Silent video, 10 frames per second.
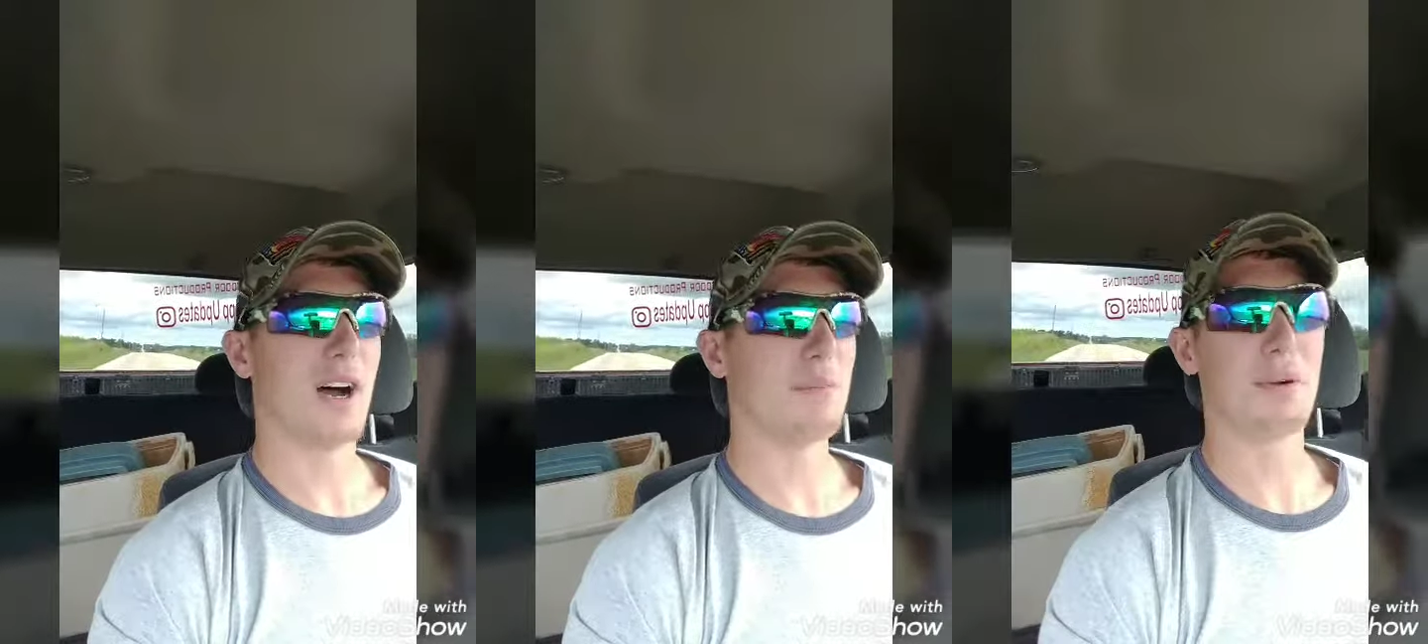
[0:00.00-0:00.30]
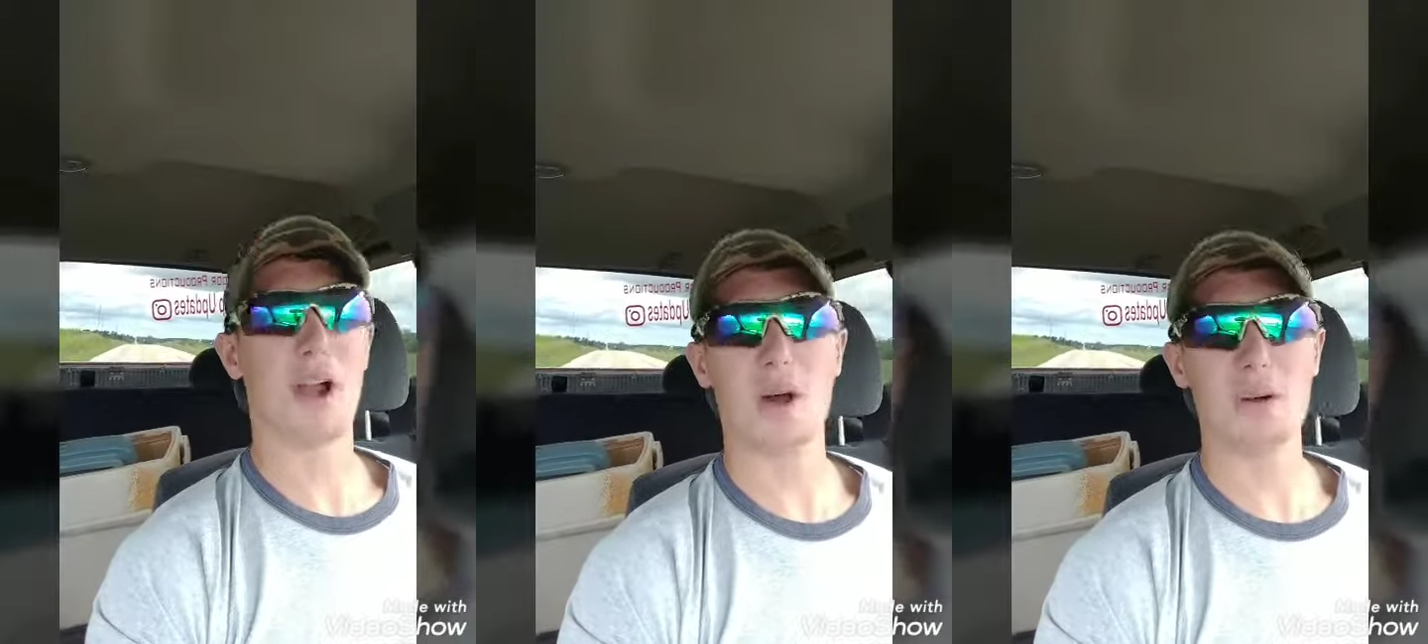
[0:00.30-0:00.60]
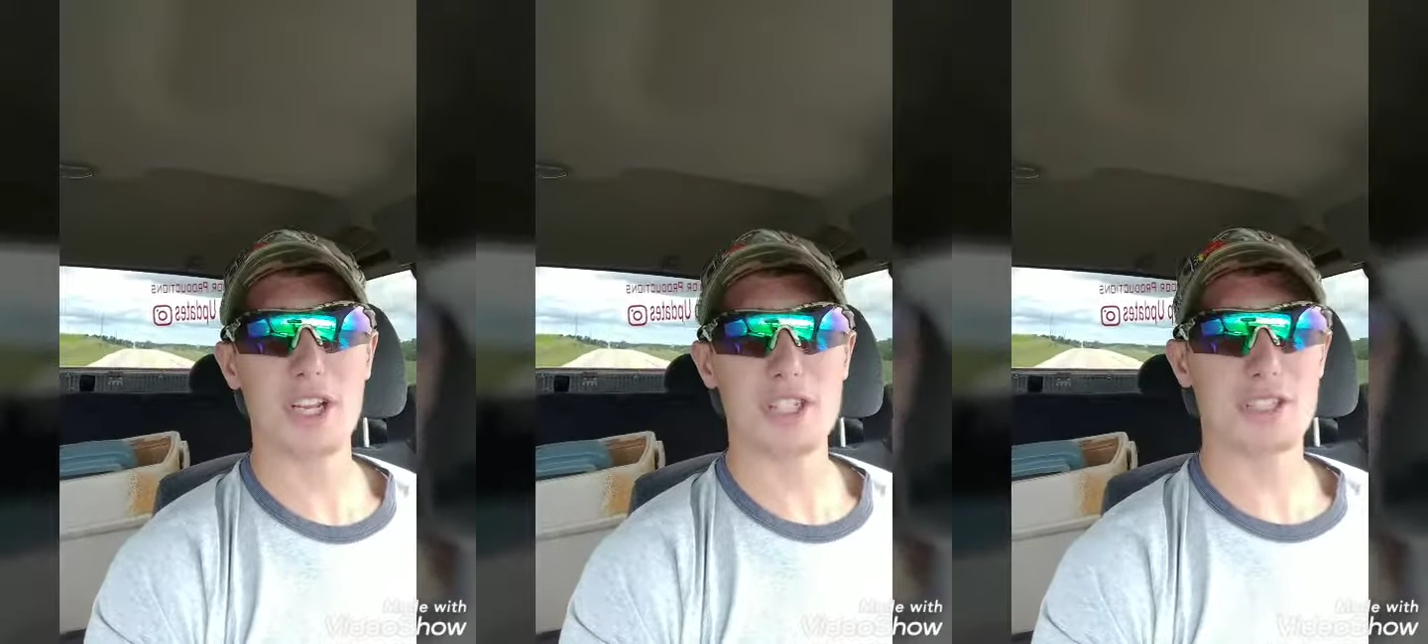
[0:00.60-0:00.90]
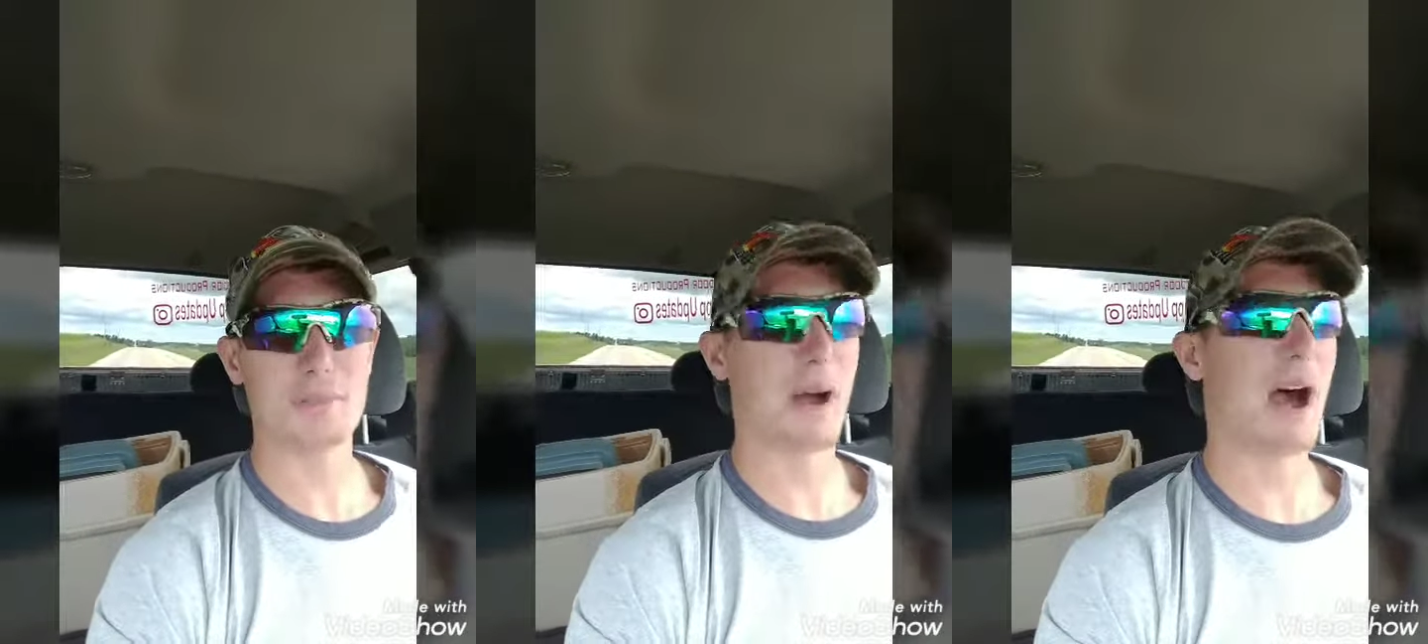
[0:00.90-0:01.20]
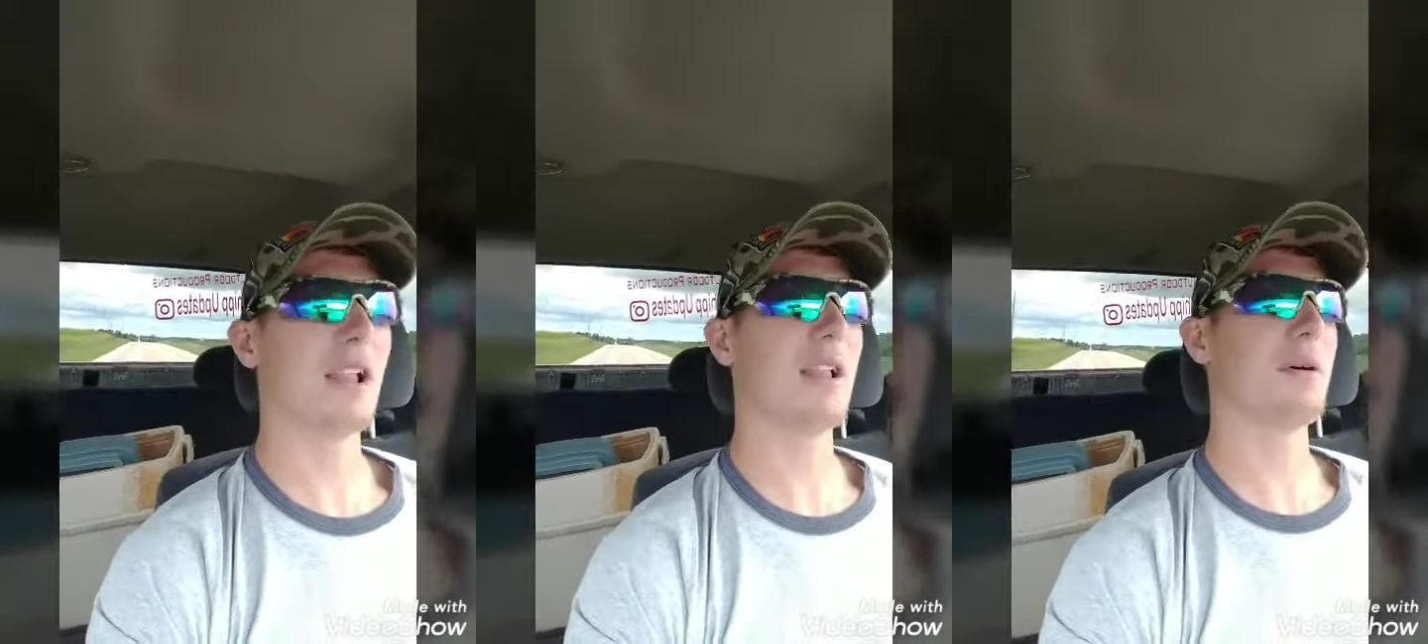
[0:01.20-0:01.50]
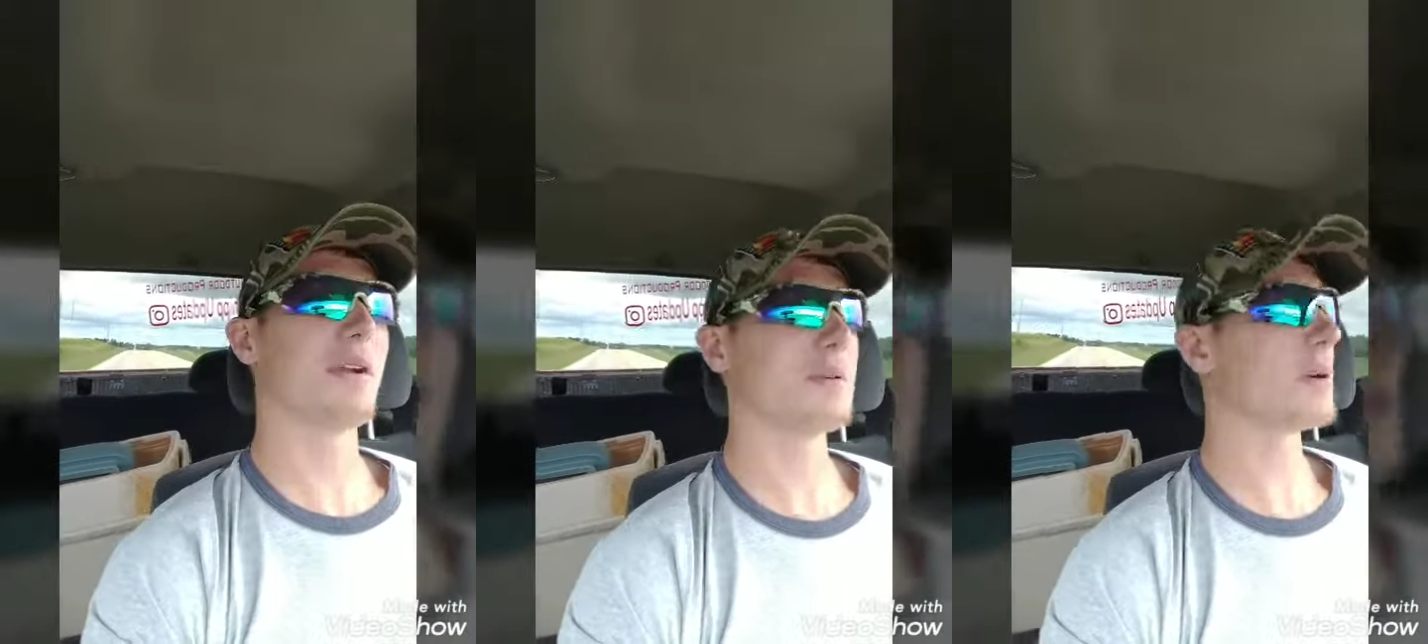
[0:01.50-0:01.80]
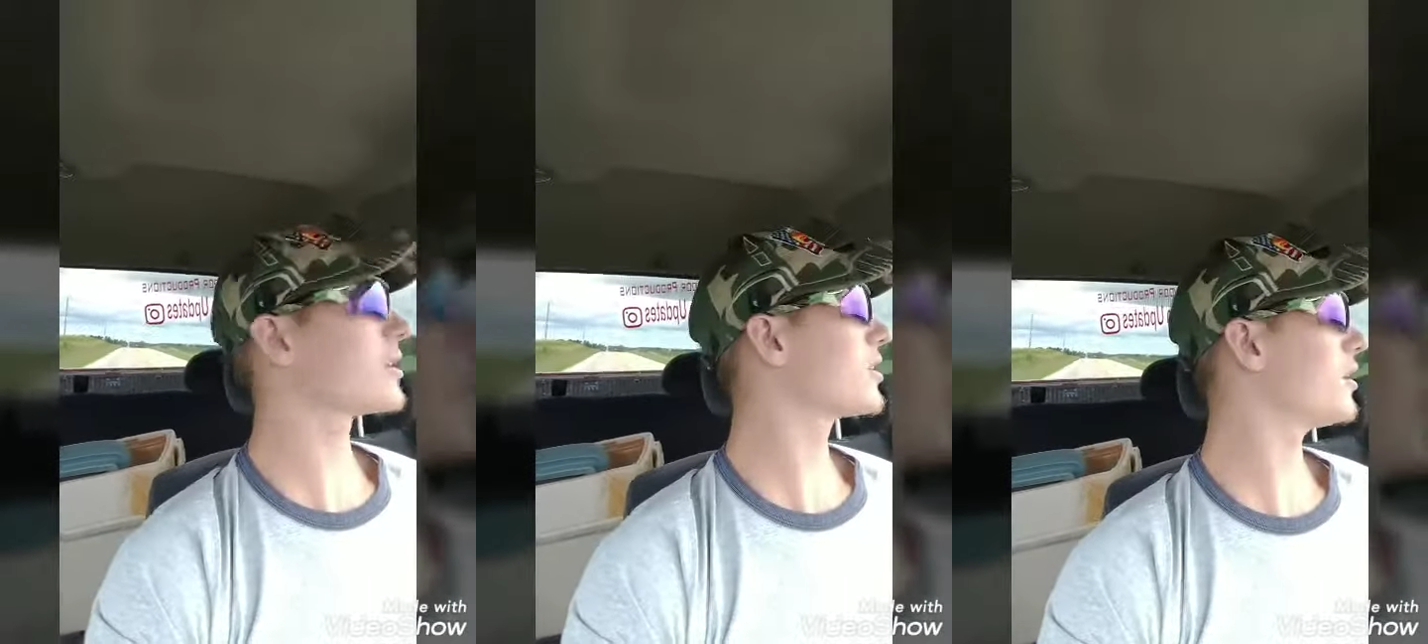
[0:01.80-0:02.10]
a brownish Impala, whatever you
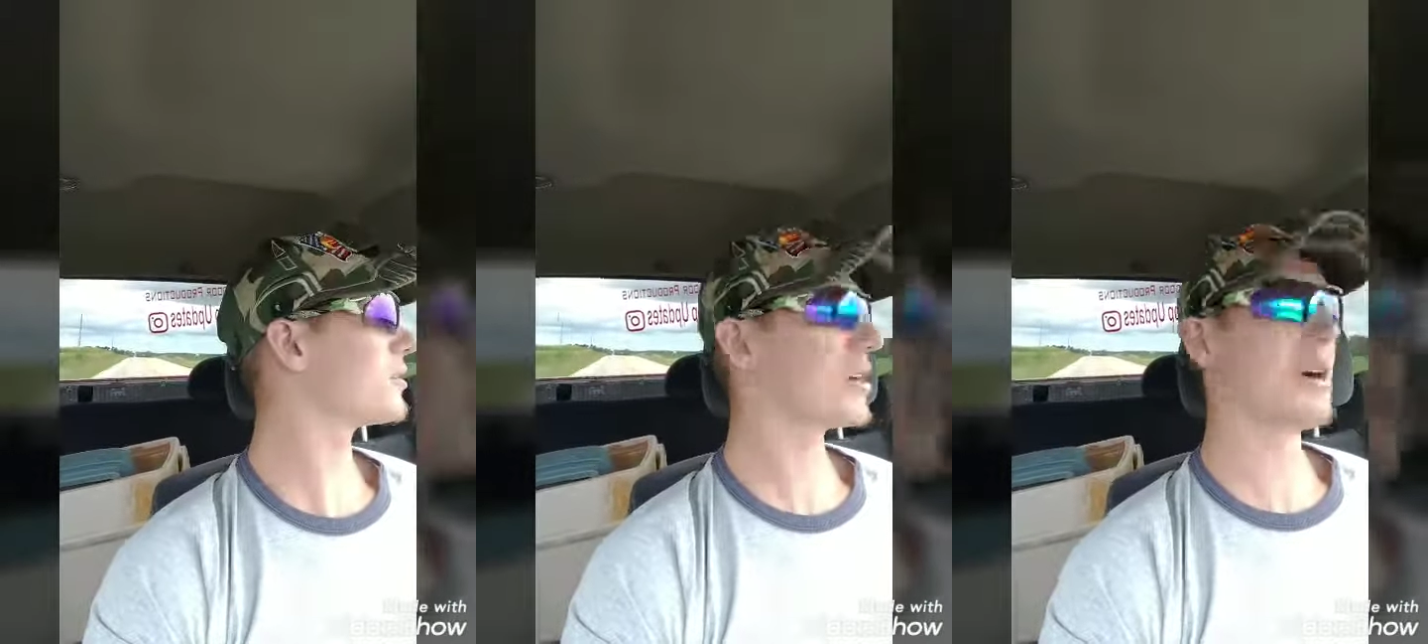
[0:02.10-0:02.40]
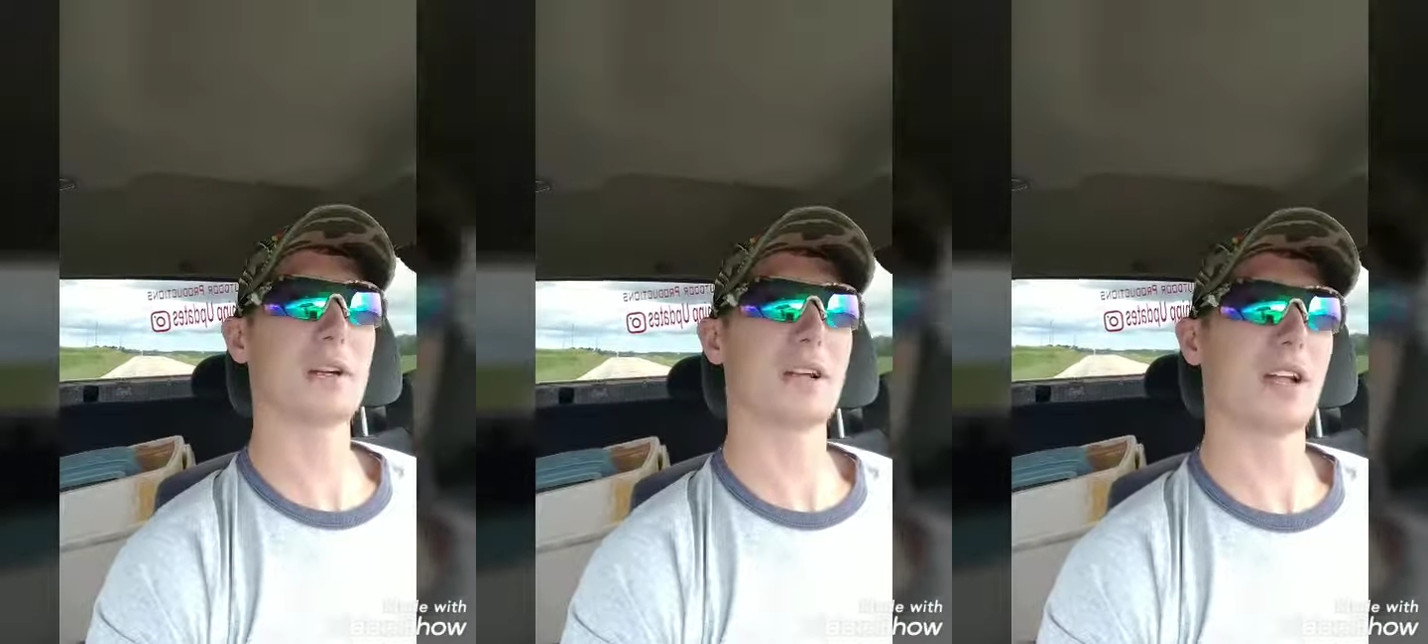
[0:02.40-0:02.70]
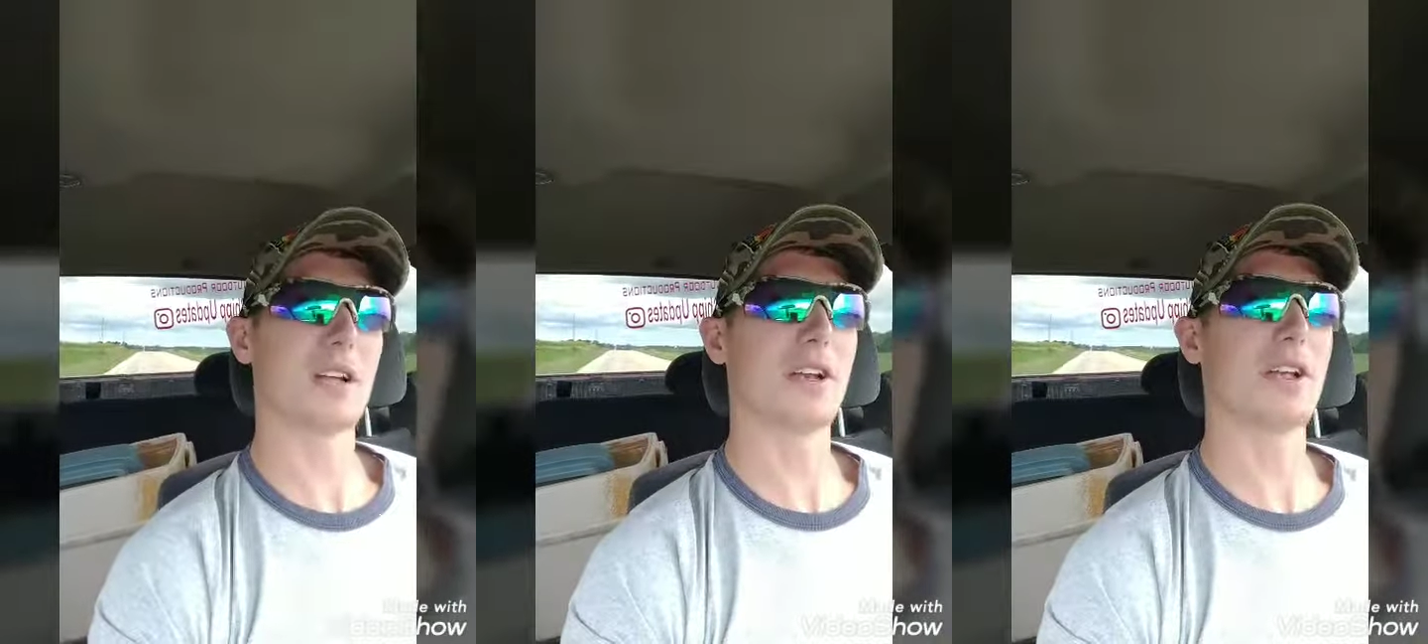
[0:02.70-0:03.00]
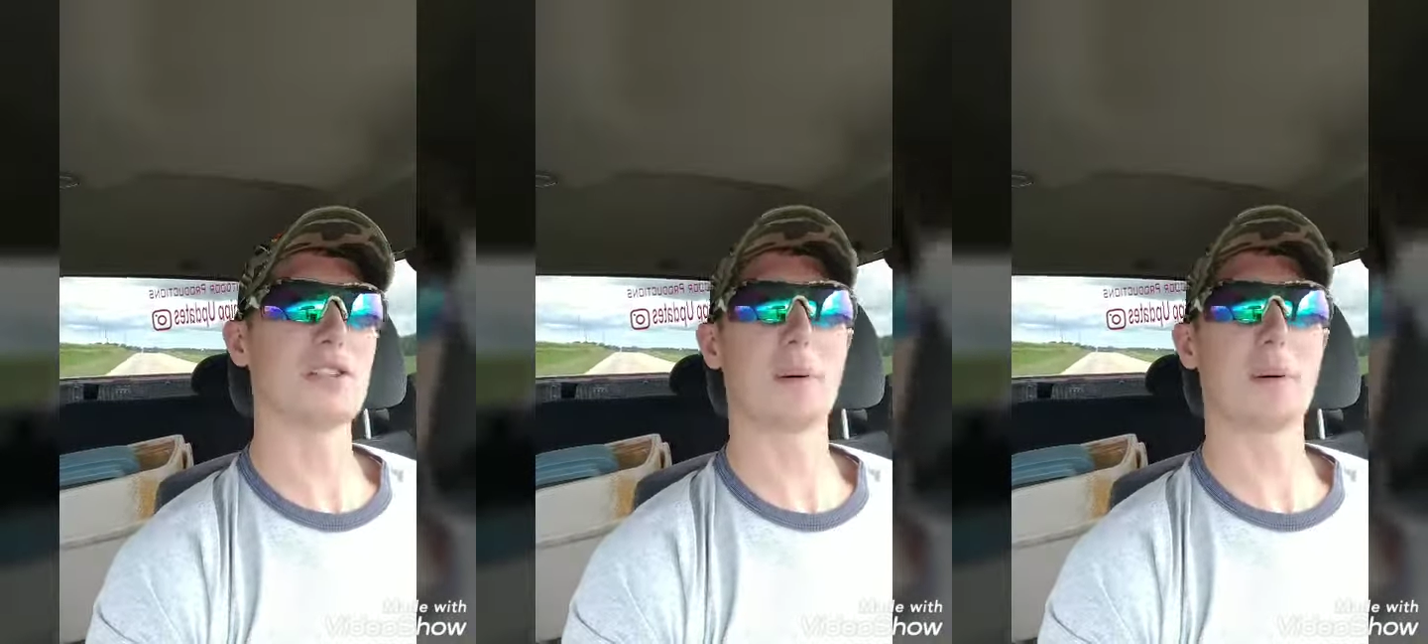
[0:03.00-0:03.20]
want to call, call, color it is.